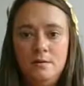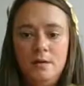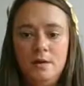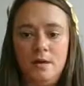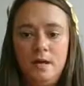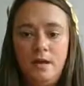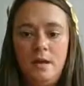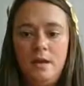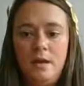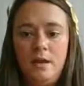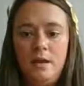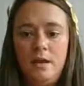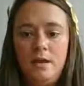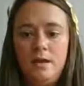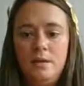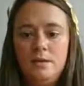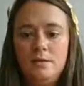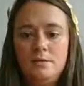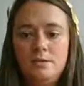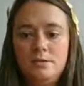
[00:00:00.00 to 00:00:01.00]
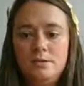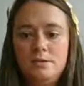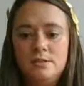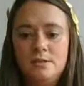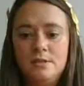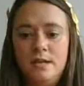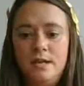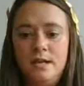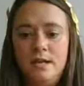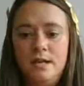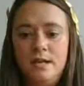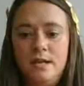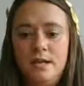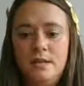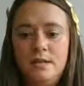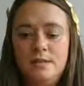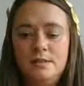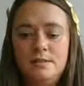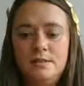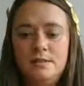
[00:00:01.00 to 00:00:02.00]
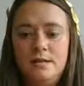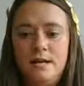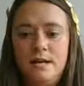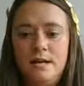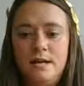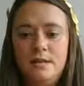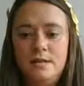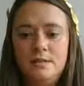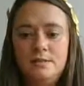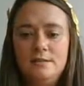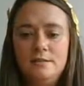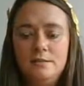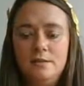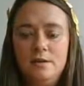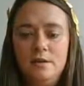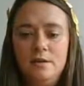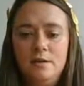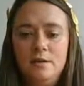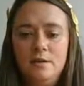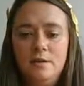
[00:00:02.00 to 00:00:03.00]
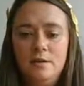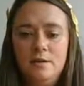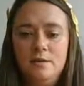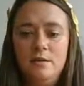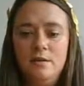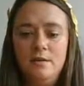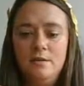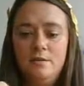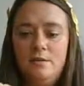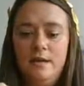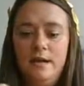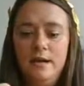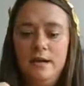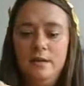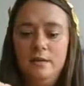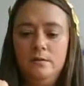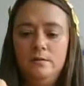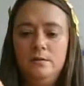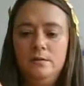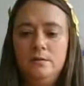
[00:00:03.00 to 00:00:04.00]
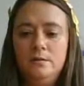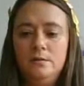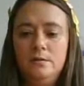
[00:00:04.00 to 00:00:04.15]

and just go ahead and tie this one around